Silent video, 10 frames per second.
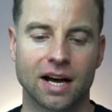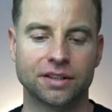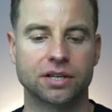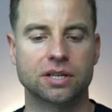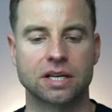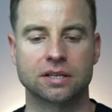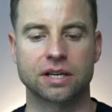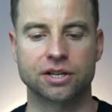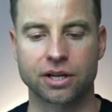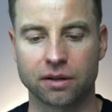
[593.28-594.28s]
And this is
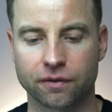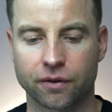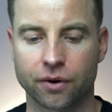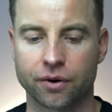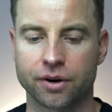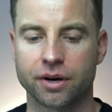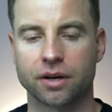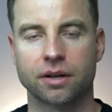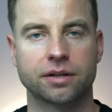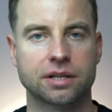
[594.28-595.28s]
essential for
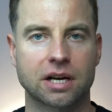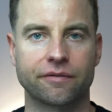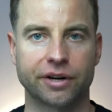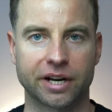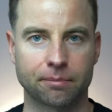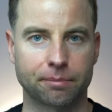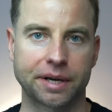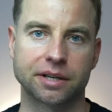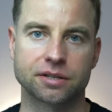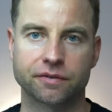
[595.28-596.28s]
discovery campaigns,